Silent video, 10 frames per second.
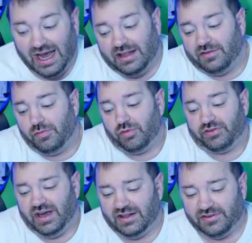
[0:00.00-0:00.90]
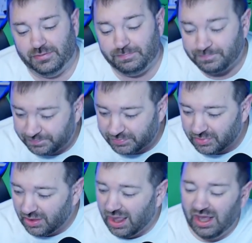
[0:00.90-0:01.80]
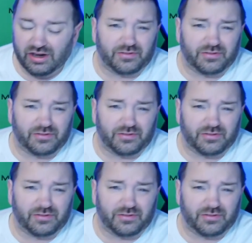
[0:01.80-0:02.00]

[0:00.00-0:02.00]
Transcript: I live in Wisconsin, and it's